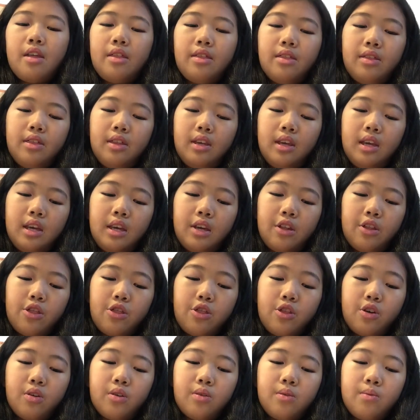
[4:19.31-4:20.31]
The
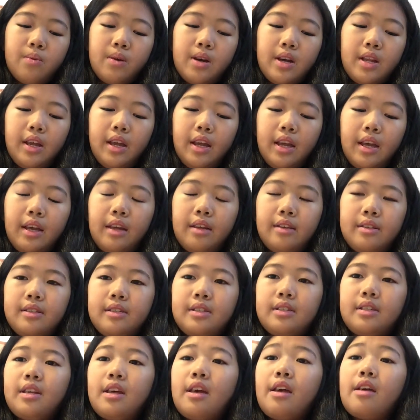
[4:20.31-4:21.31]
third one
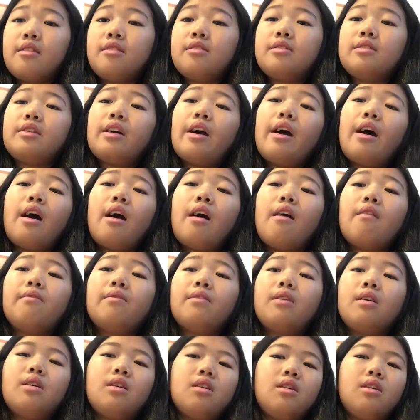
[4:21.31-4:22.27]
is to have